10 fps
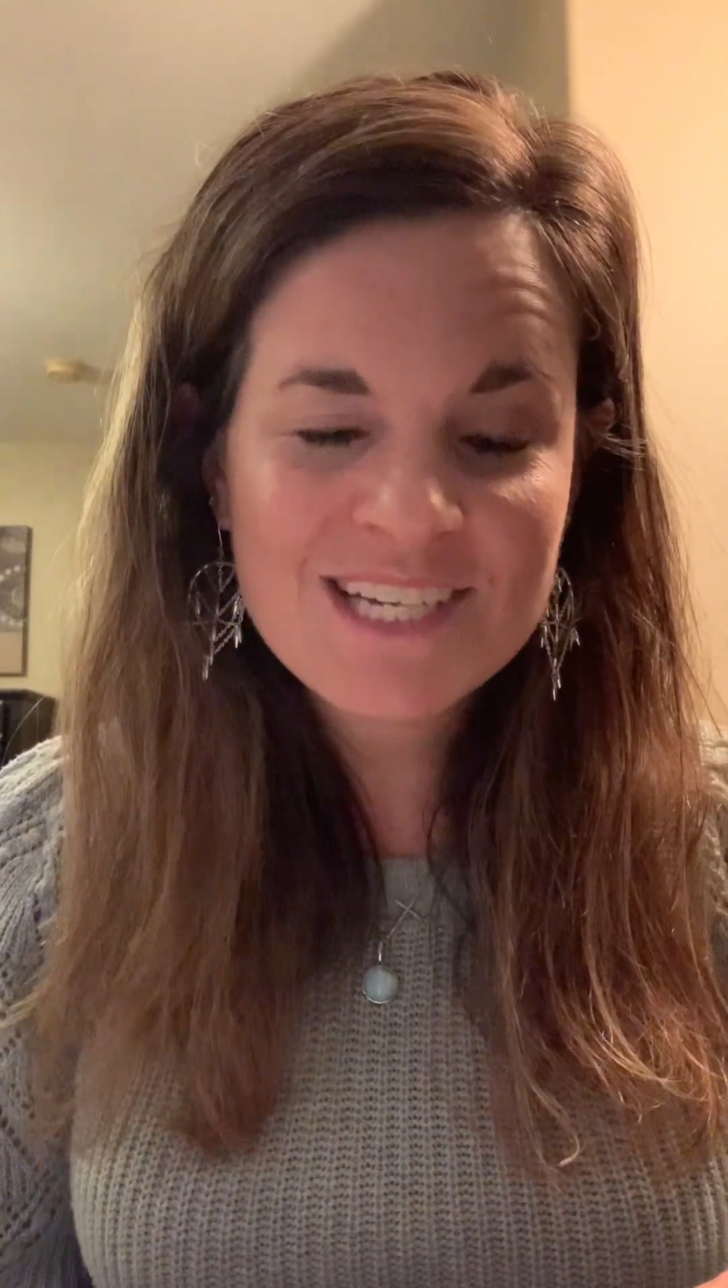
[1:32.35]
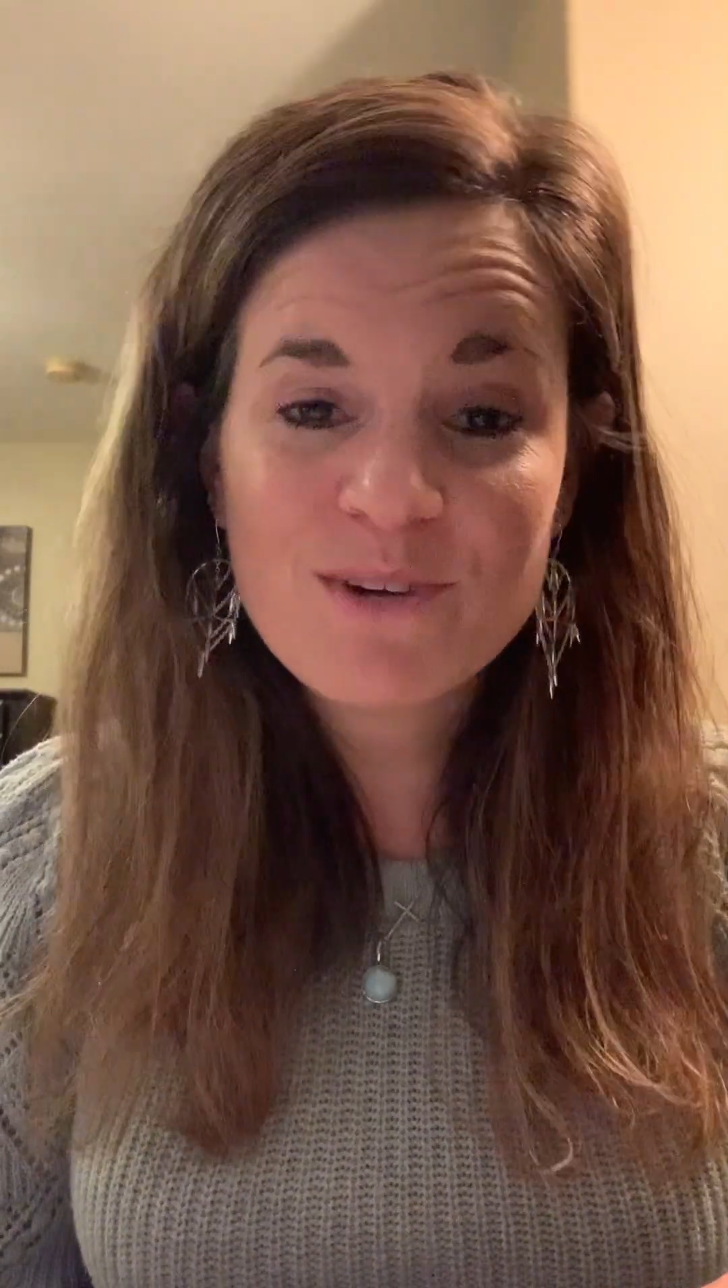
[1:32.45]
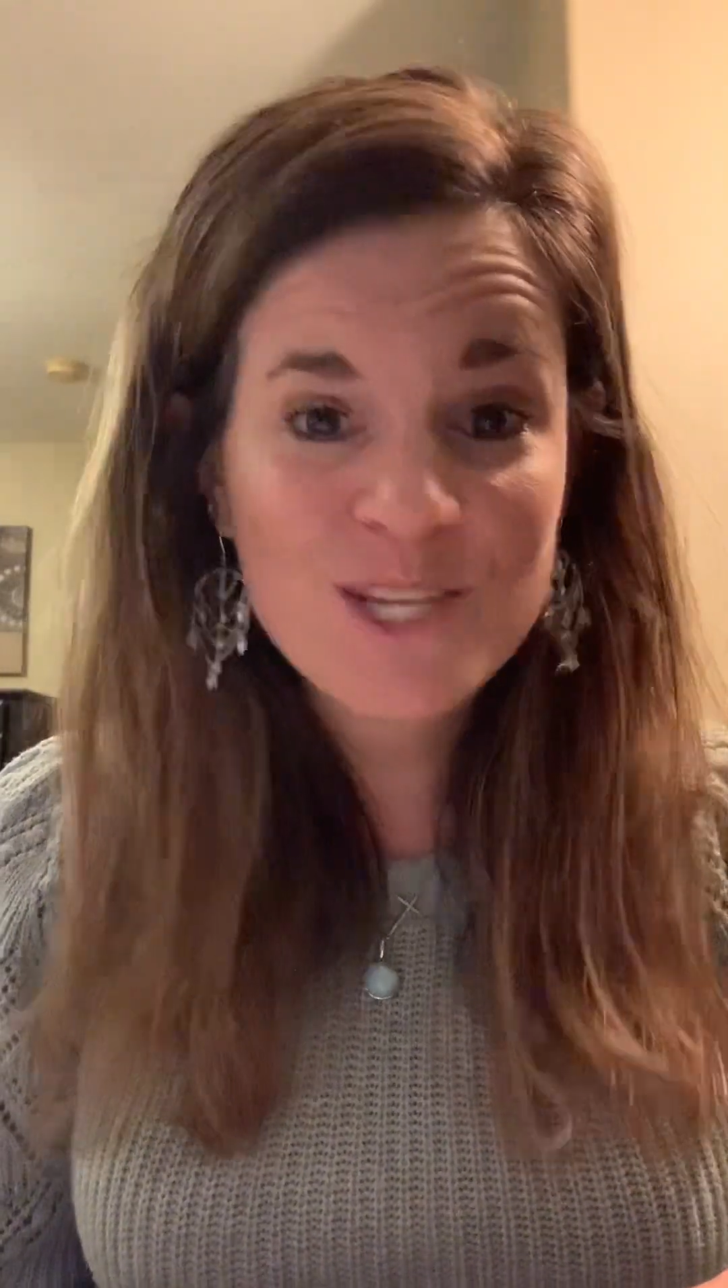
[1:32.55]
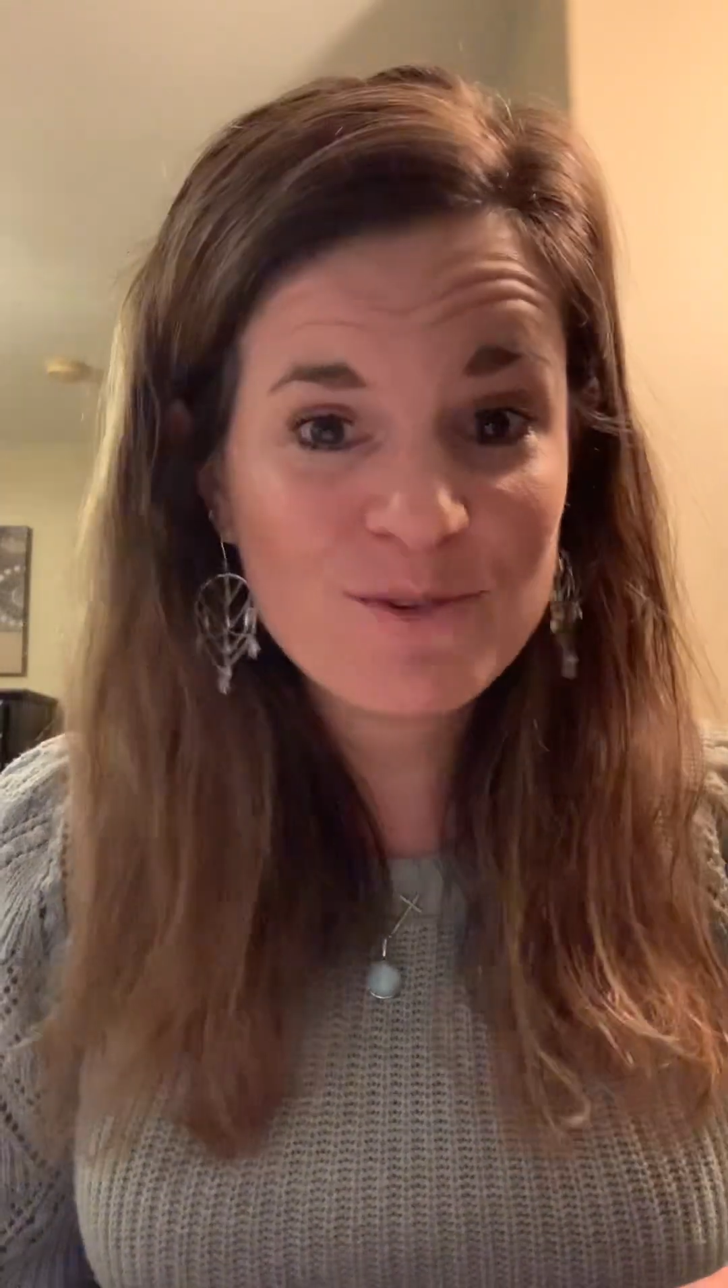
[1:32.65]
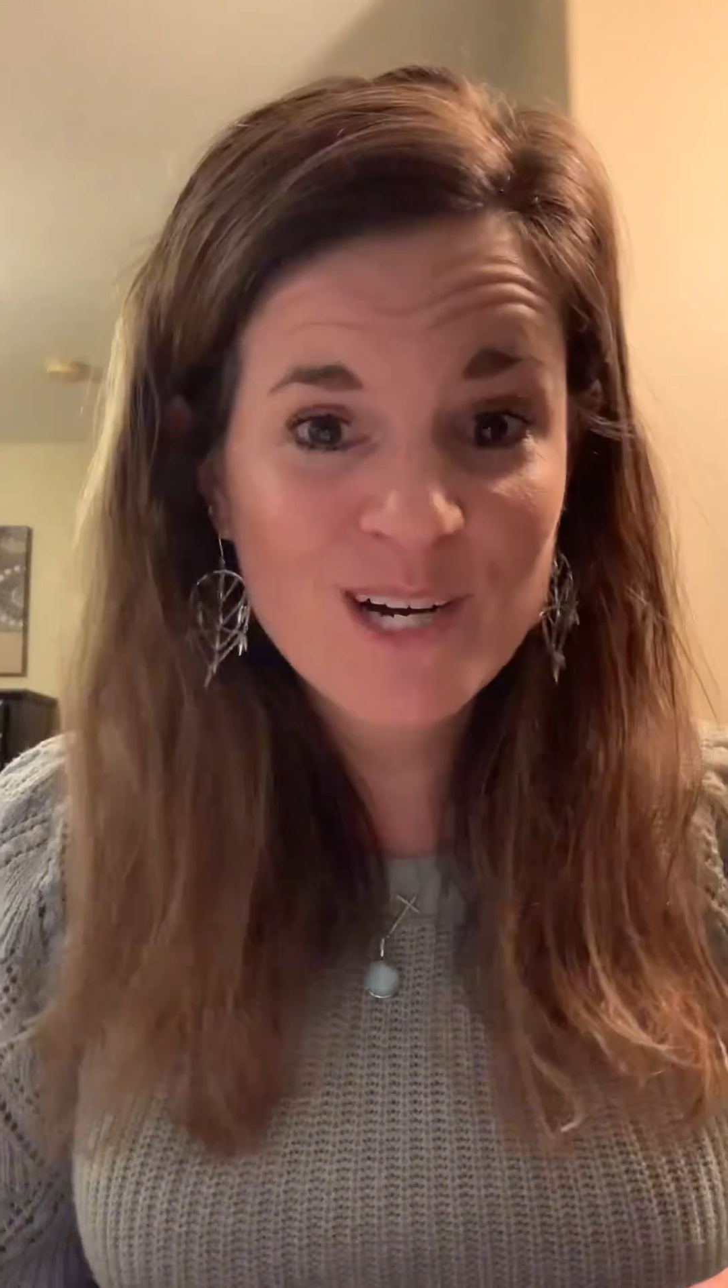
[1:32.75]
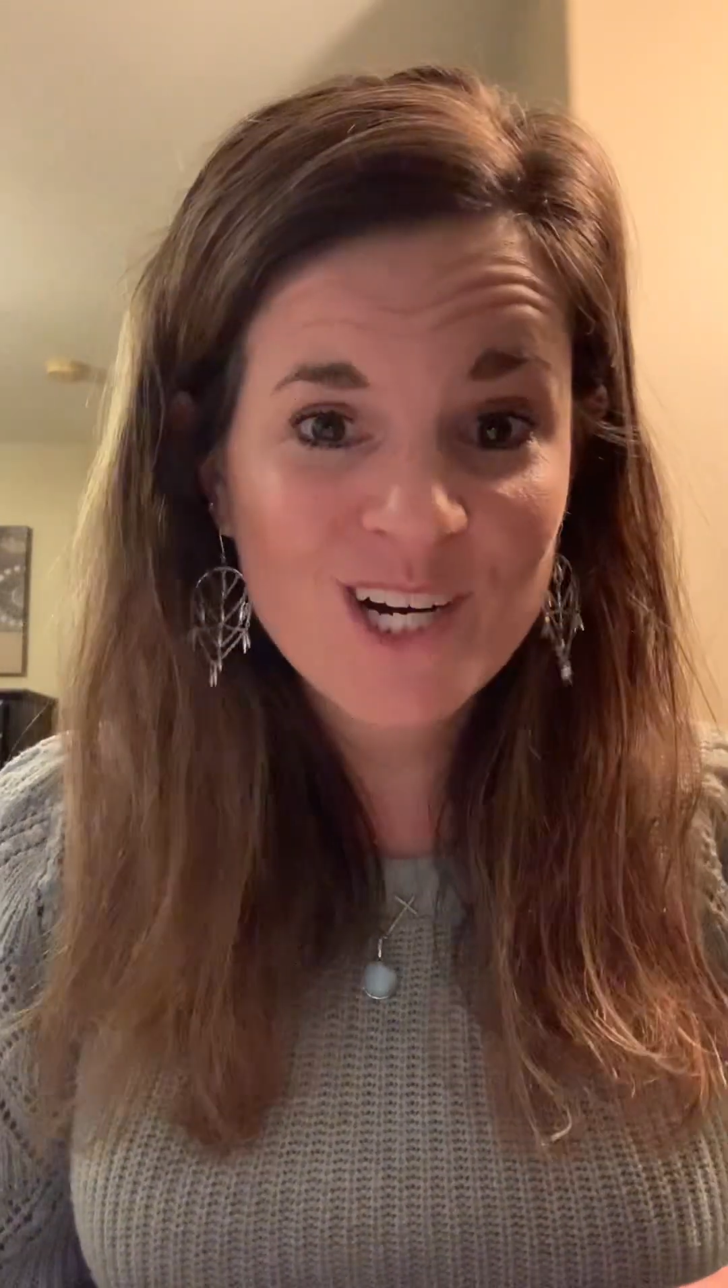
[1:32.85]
when you were